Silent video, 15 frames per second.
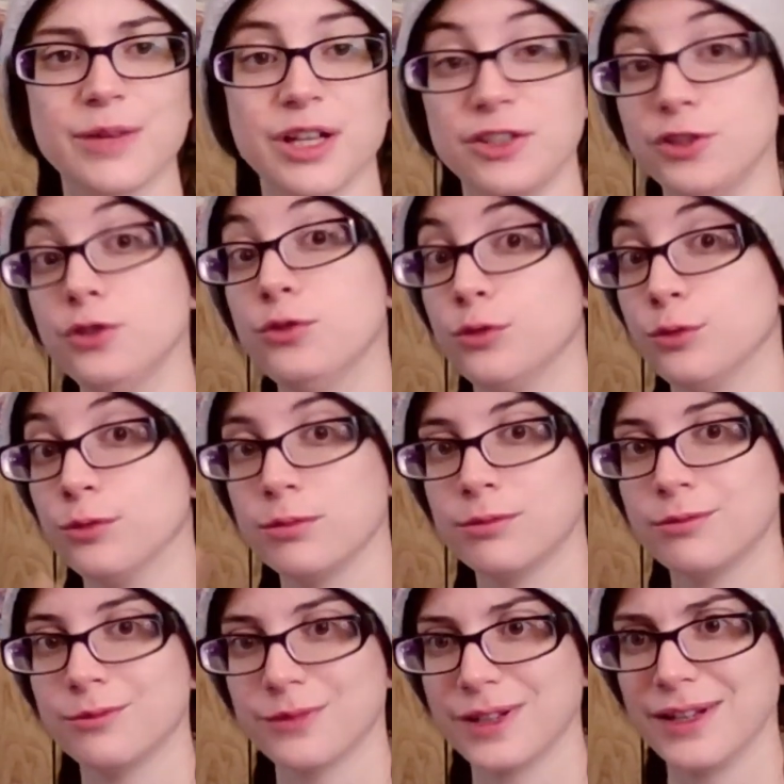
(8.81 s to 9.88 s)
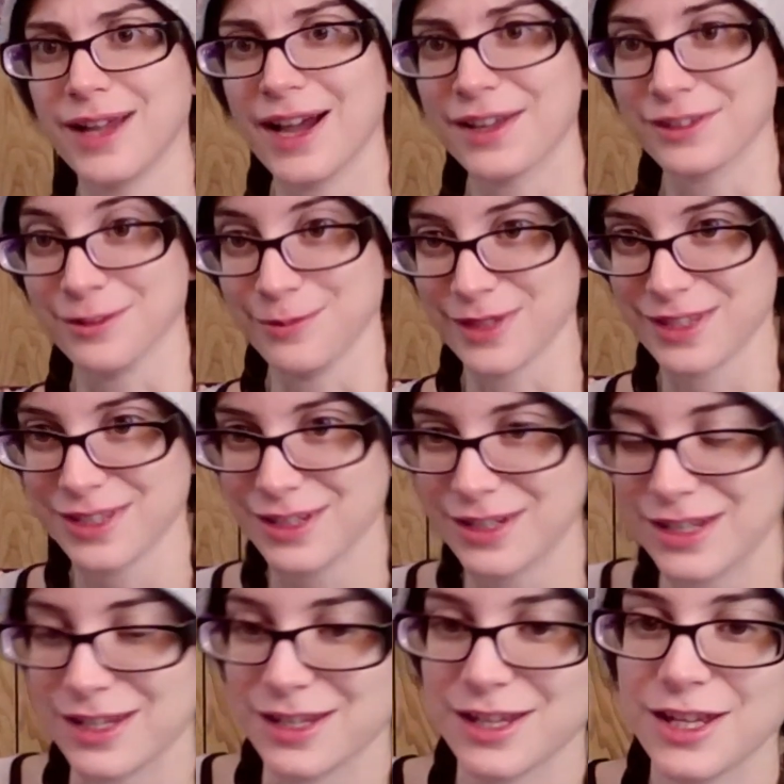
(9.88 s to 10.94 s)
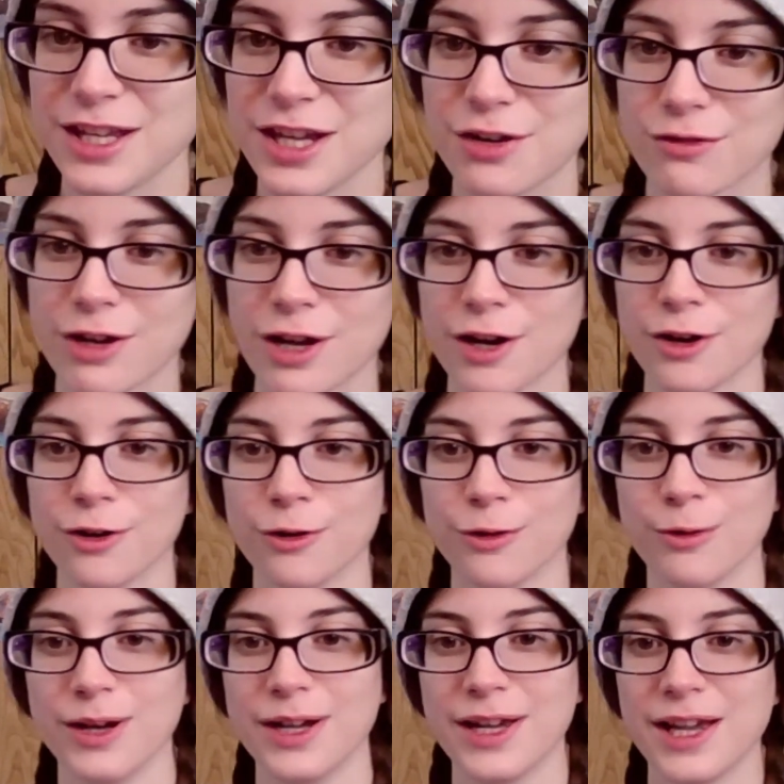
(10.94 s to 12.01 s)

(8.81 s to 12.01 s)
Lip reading: new Gotham City hero.